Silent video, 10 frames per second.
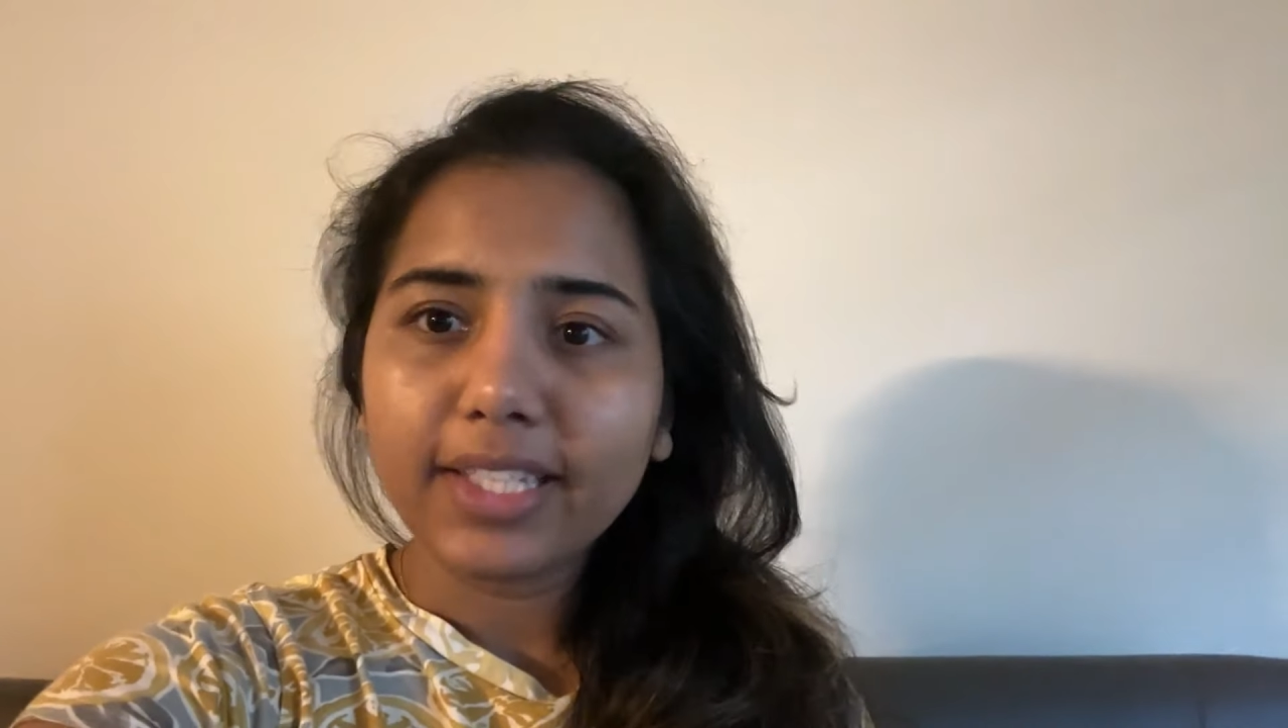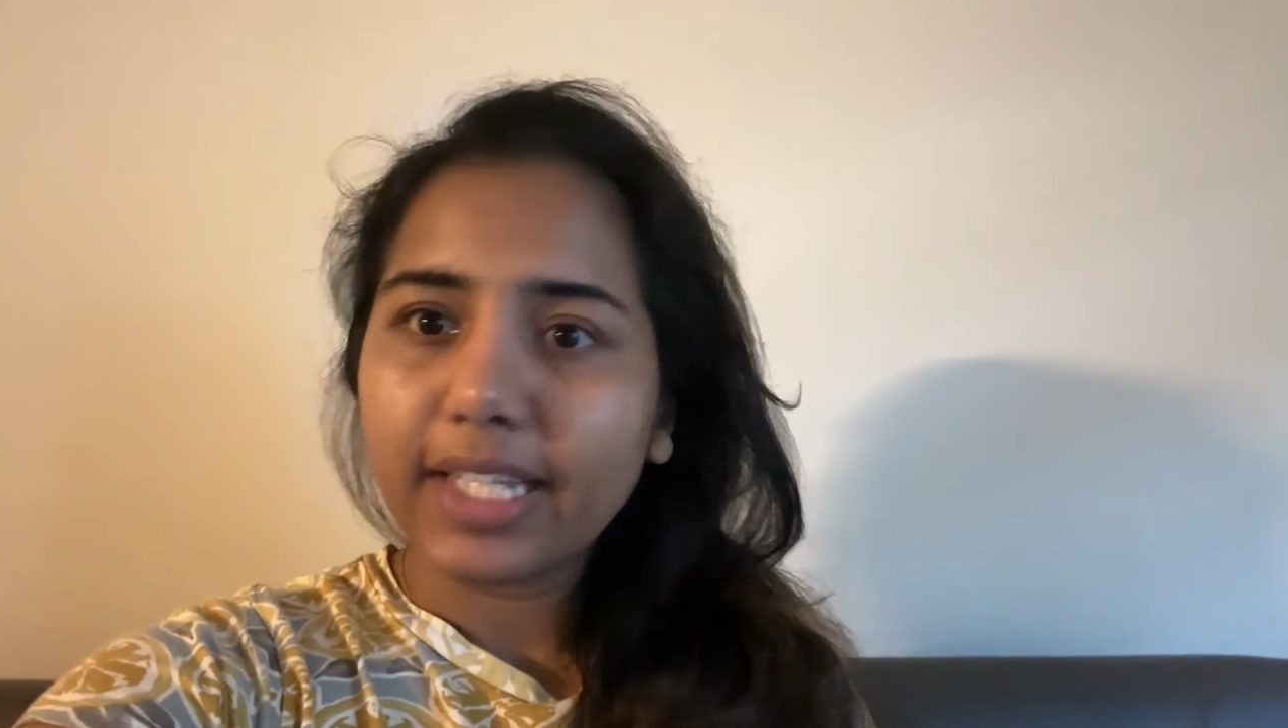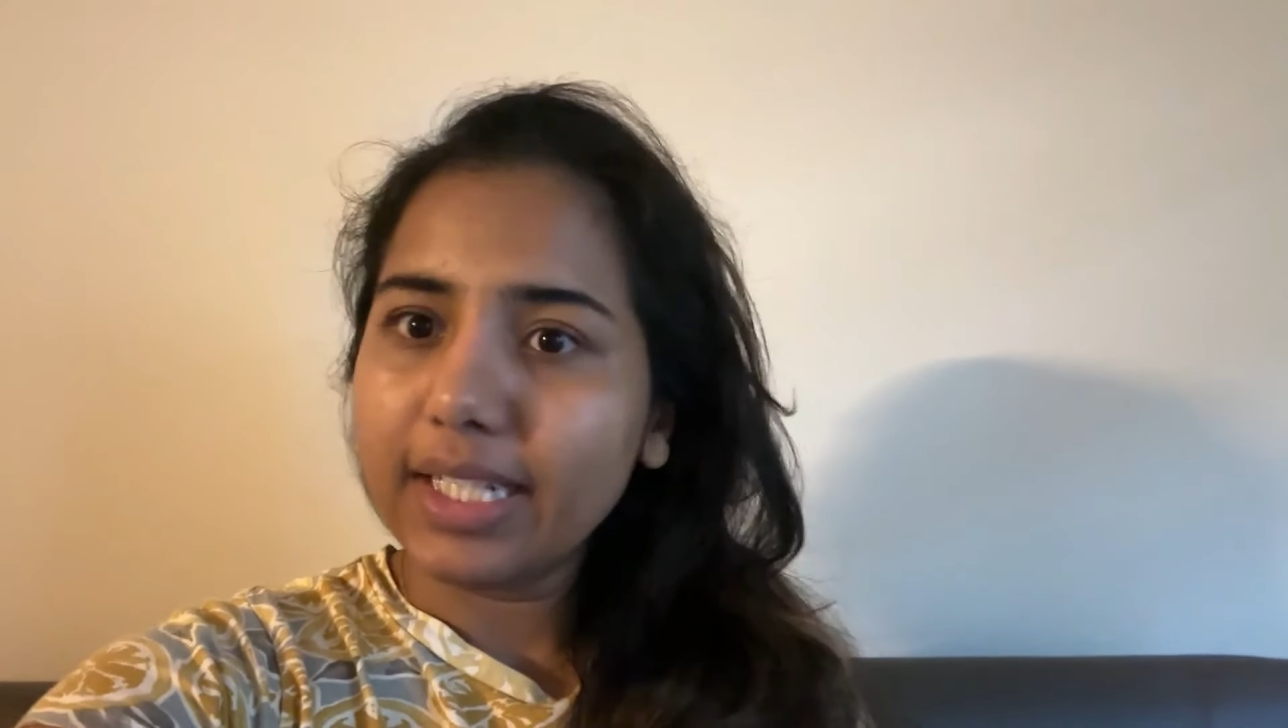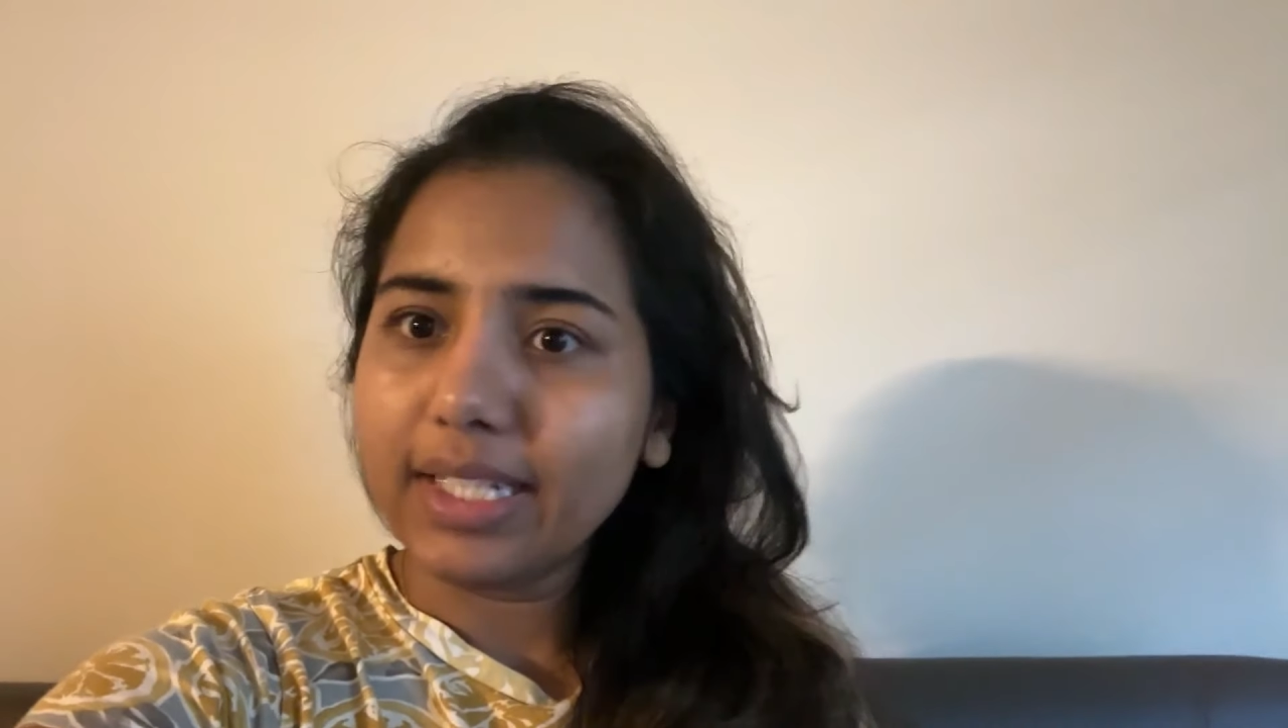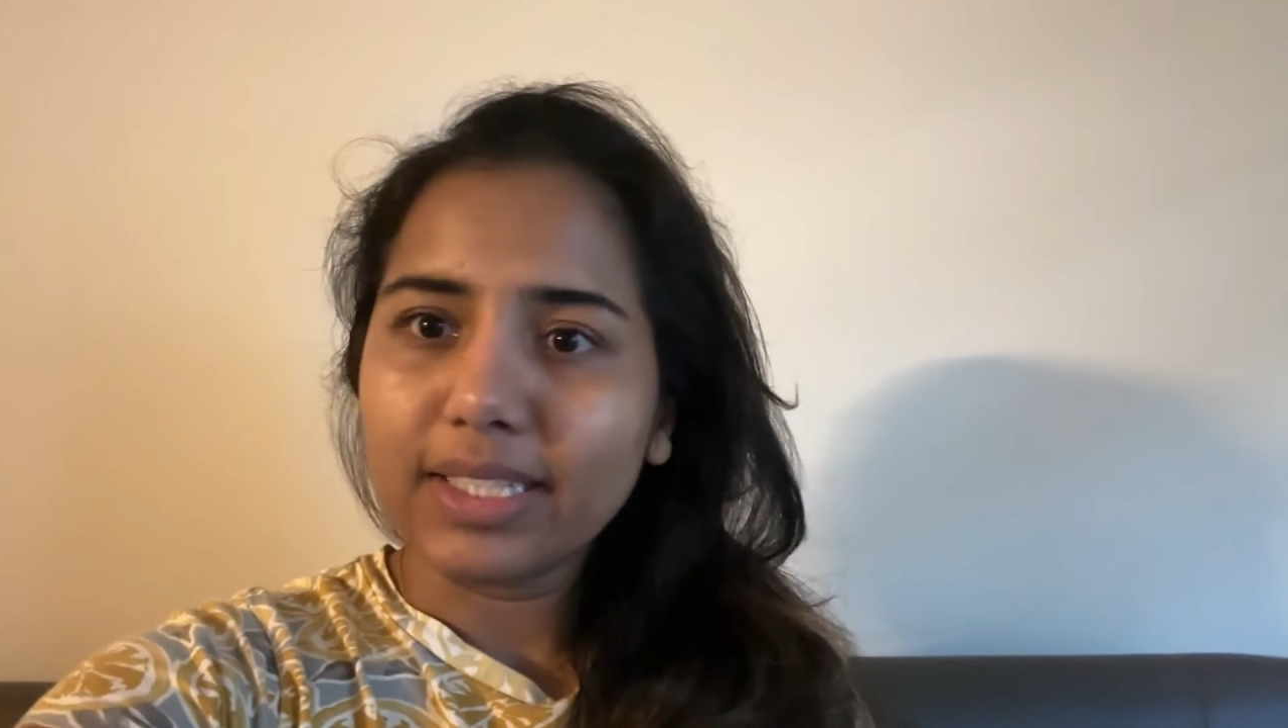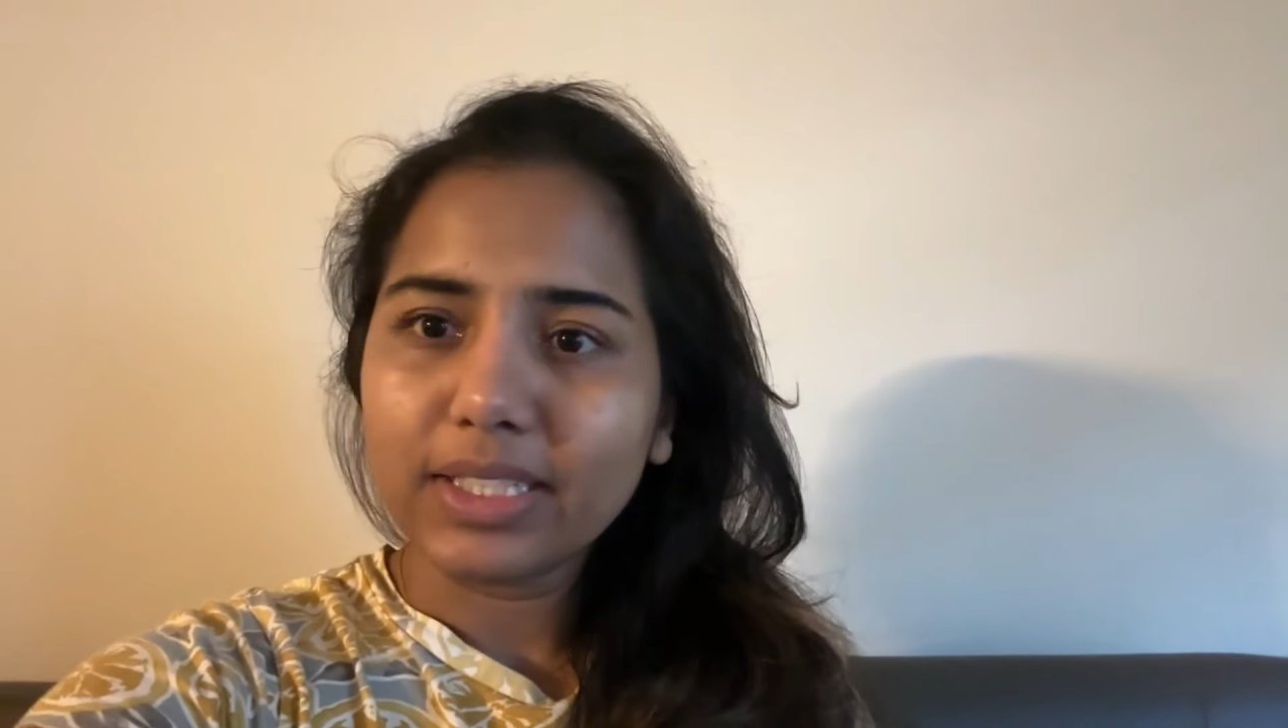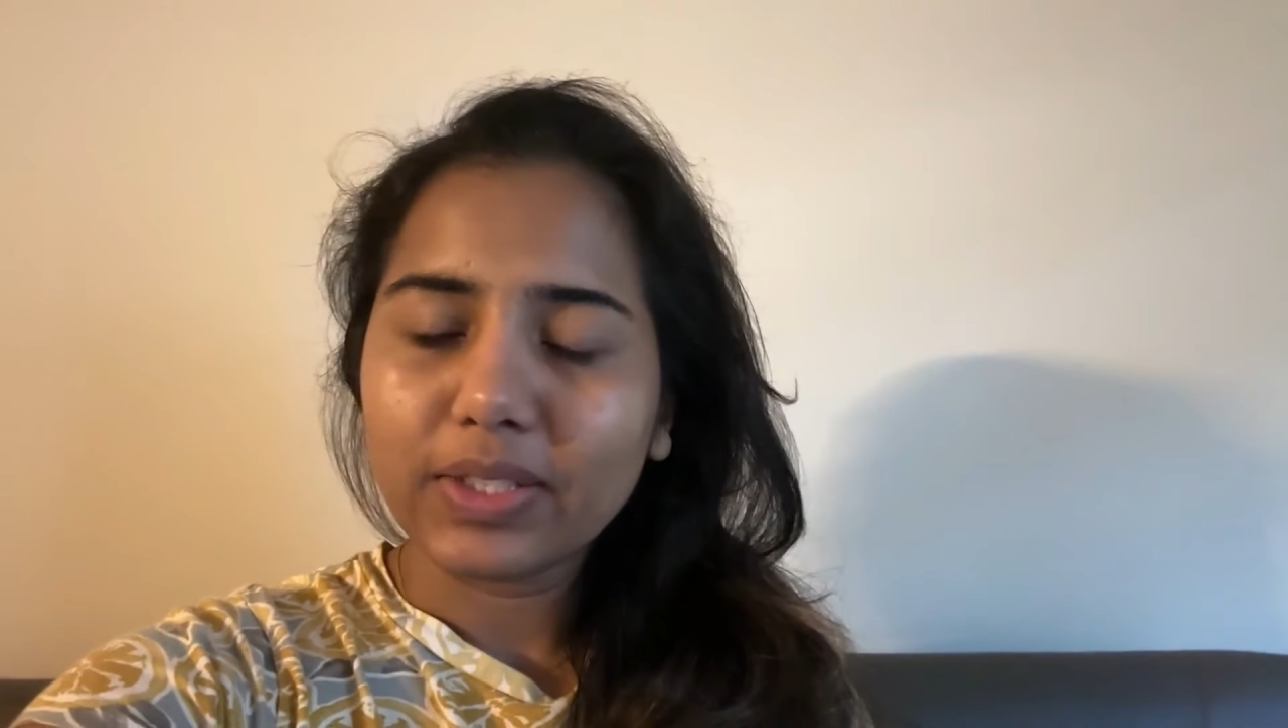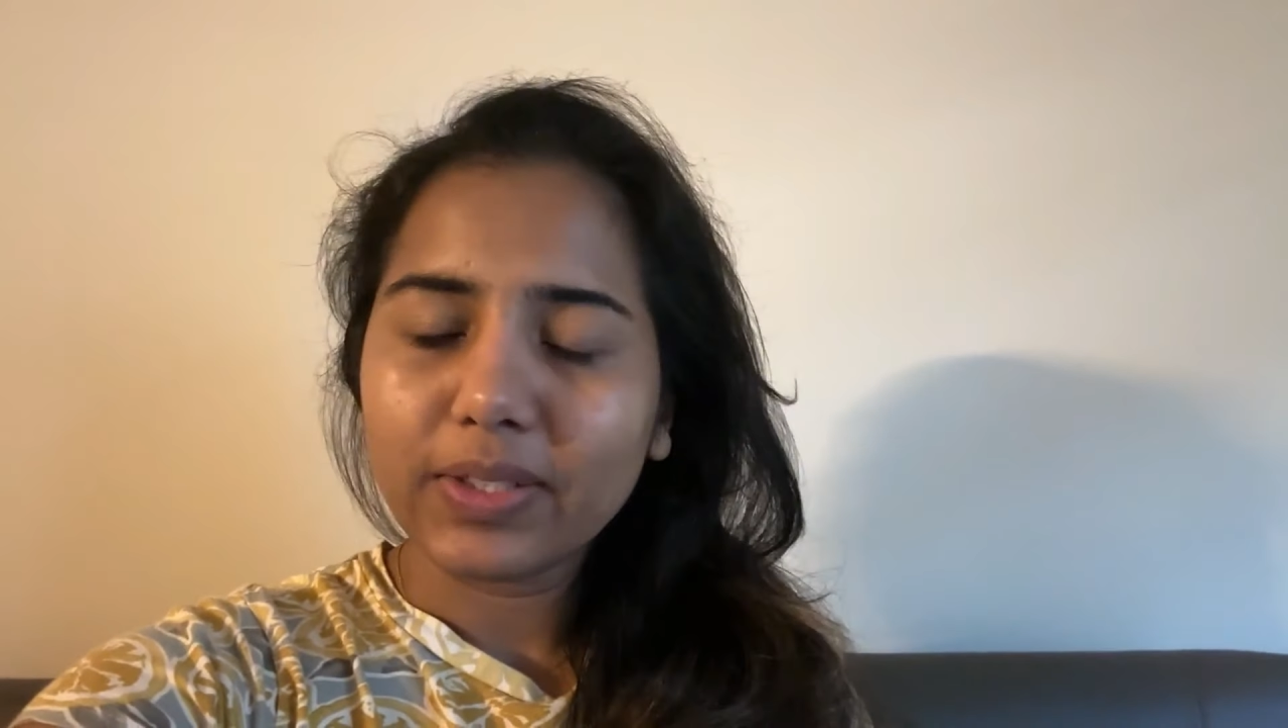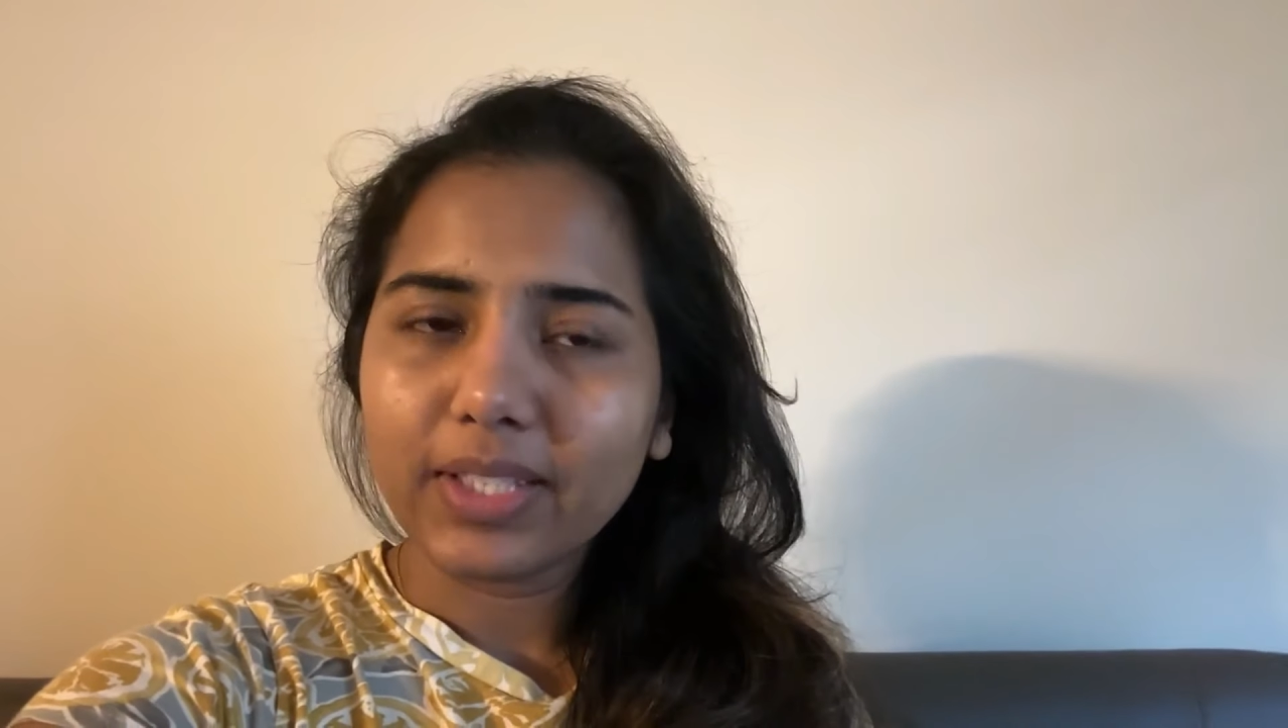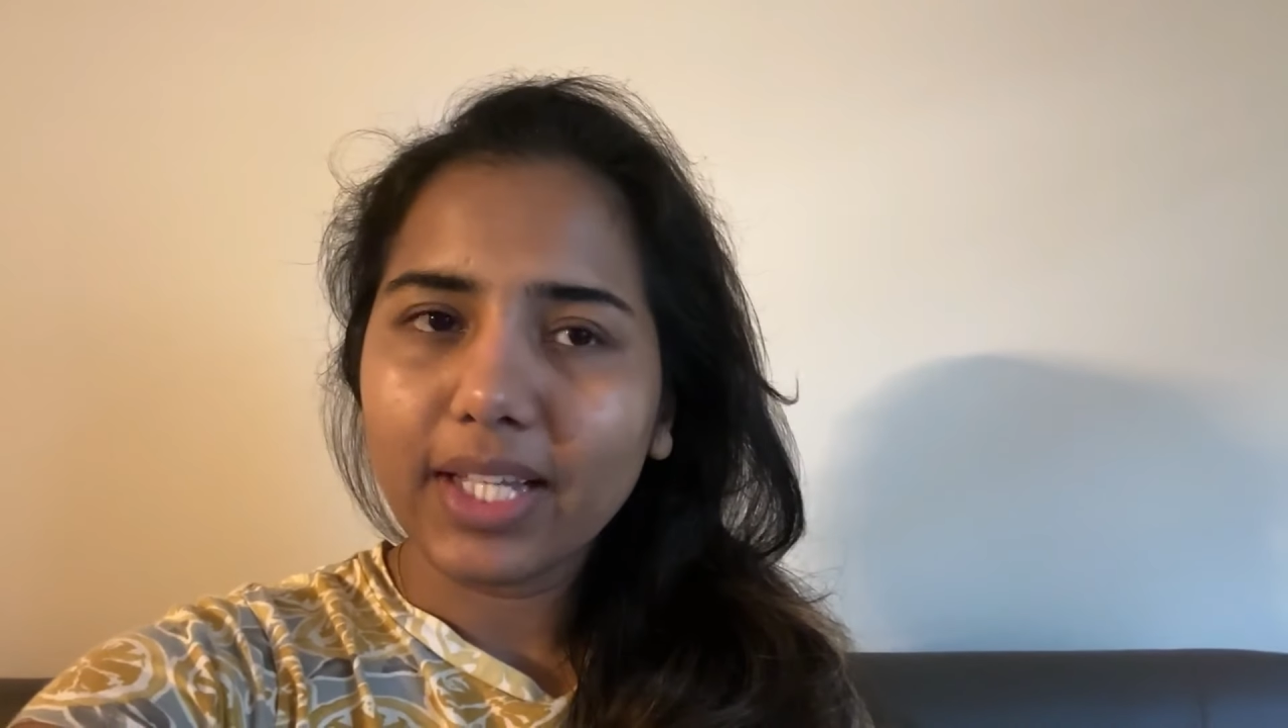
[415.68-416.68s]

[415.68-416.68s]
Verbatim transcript: Yeah, so